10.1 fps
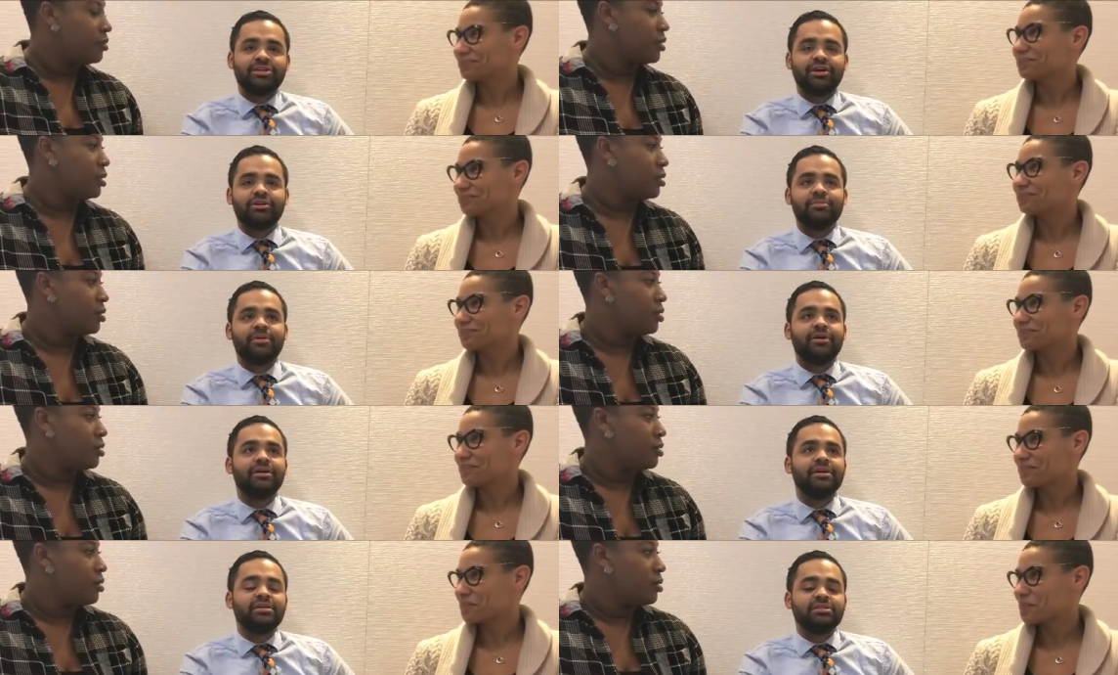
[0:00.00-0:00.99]
Speaker 1: you're talking about.
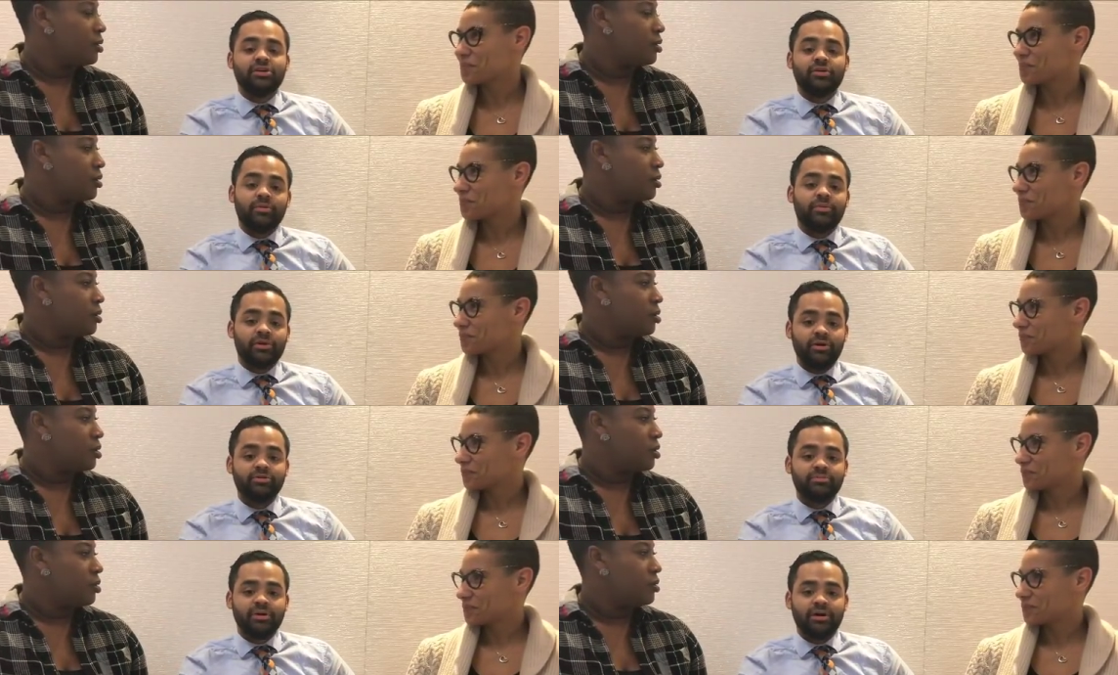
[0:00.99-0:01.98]
So we were
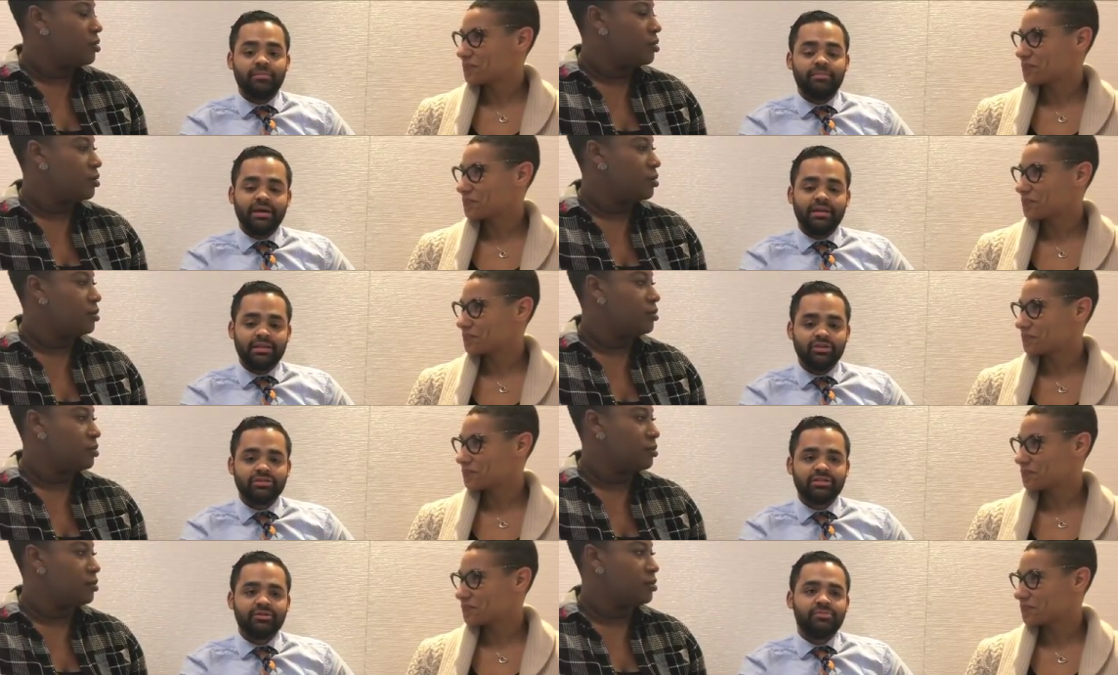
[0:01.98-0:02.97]
owned uh, by
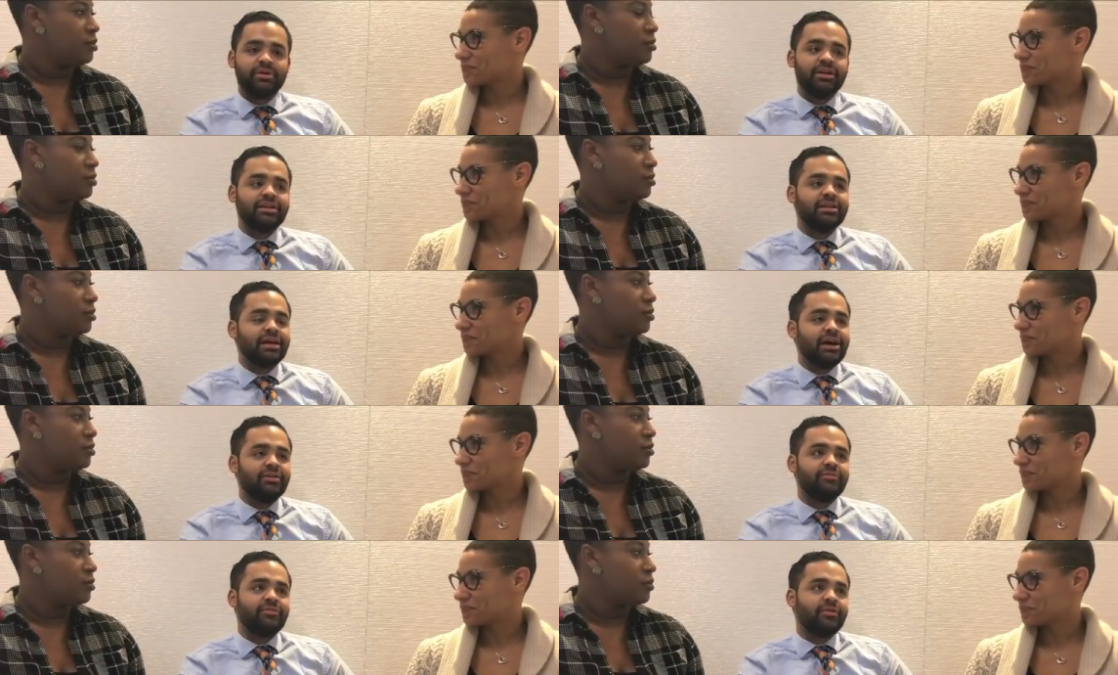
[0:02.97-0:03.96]
Delta, but
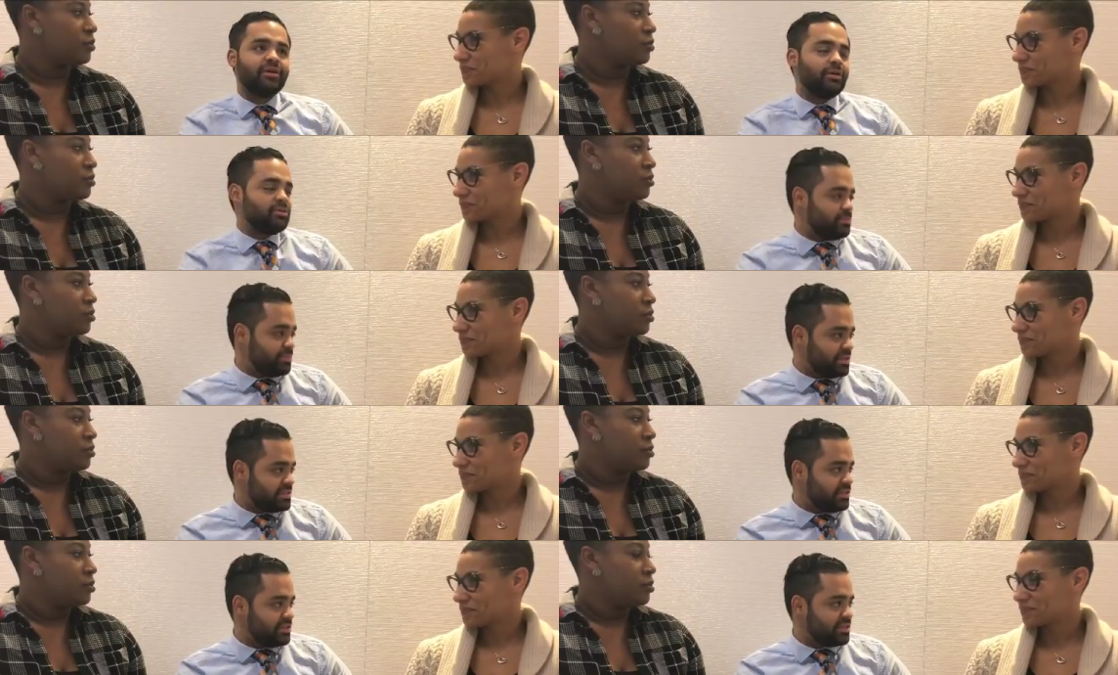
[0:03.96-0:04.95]
Envoy was it
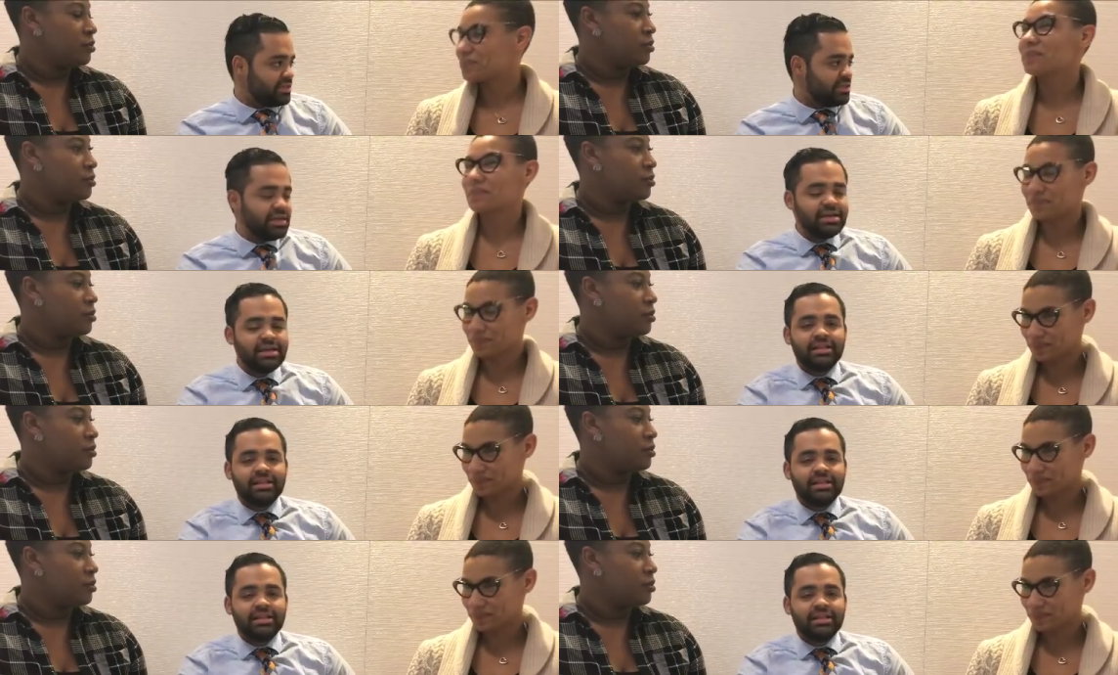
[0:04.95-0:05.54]
PSA you said? Mm -hmm.